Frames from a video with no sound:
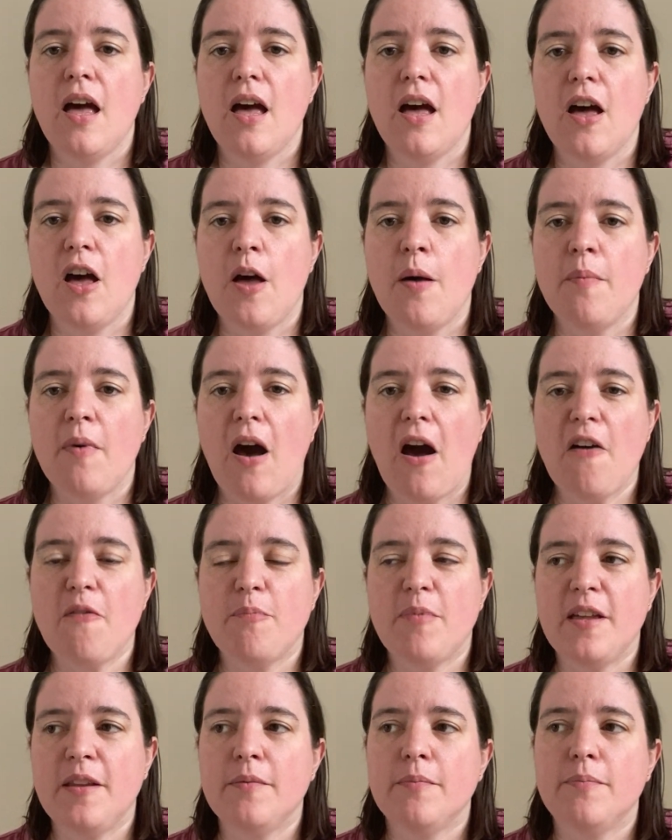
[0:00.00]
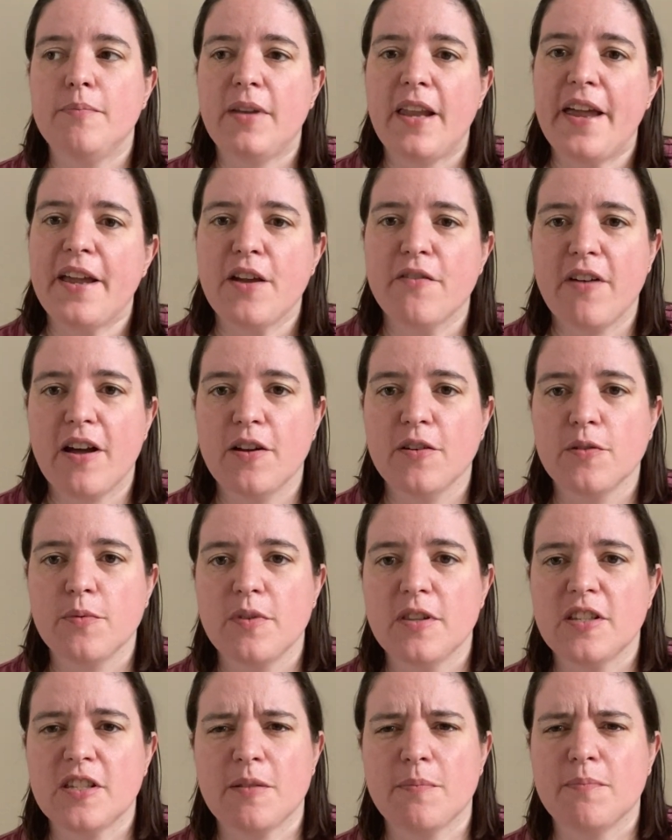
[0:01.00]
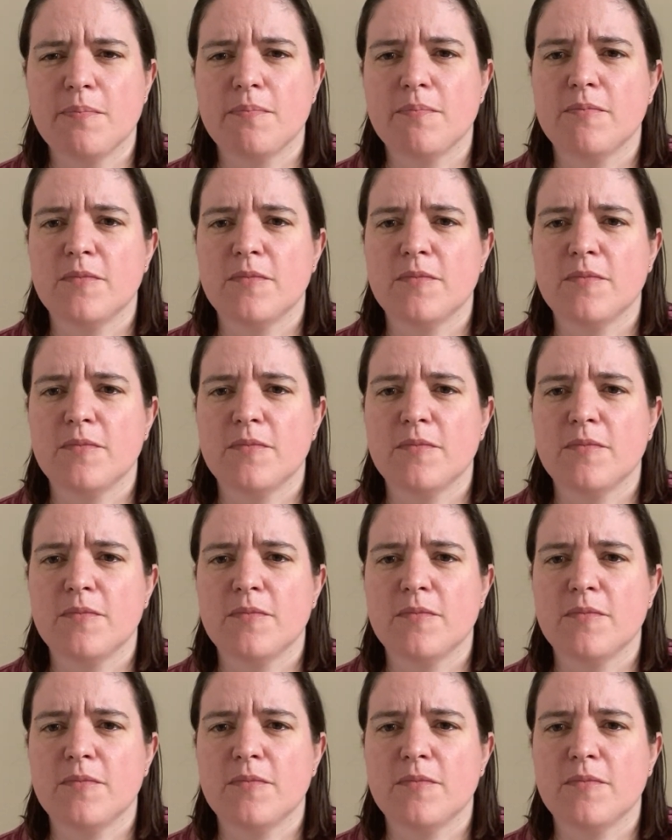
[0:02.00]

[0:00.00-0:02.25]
I've been playing around with some